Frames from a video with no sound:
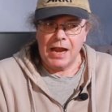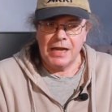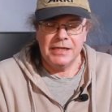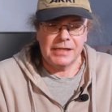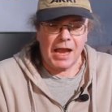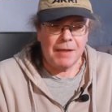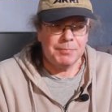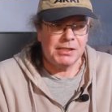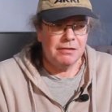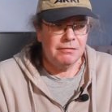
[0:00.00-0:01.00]
It is
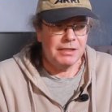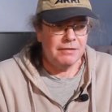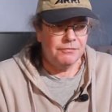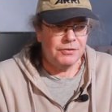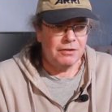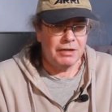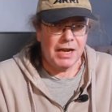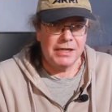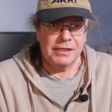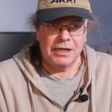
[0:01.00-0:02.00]
absolutely
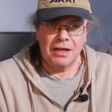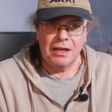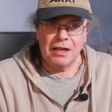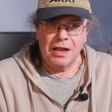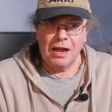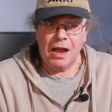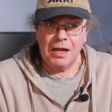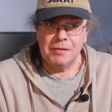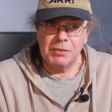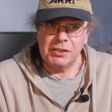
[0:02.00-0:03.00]
infuriating.
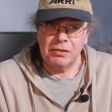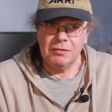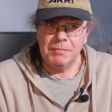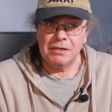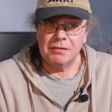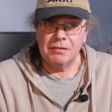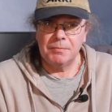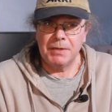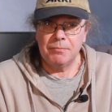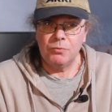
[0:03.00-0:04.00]
I'm assuming that the
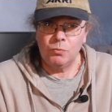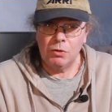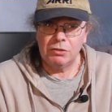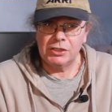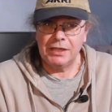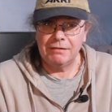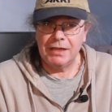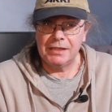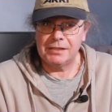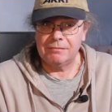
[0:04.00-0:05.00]
people watching
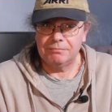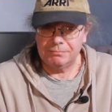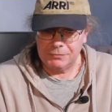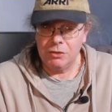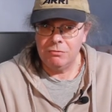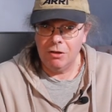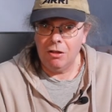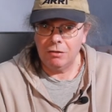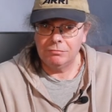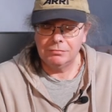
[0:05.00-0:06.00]
this, you
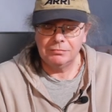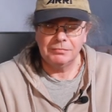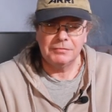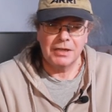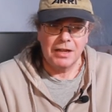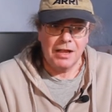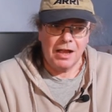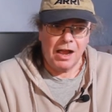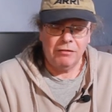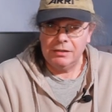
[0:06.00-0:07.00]
lot,
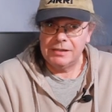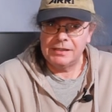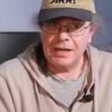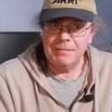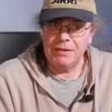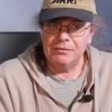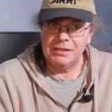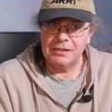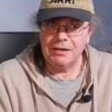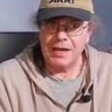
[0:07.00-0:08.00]
are at the same level
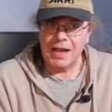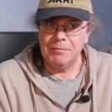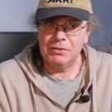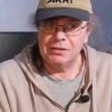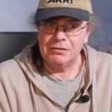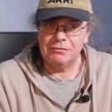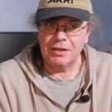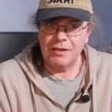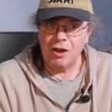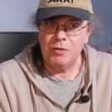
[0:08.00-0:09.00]
as I am and you're
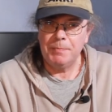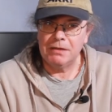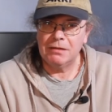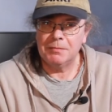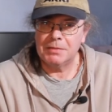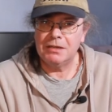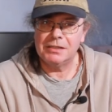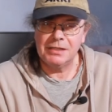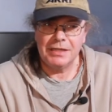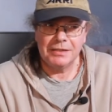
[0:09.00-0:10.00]
rather hoping that I'm going
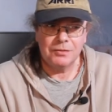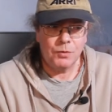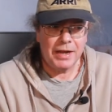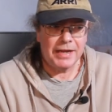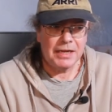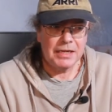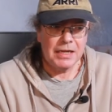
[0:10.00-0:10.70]
to lead the way.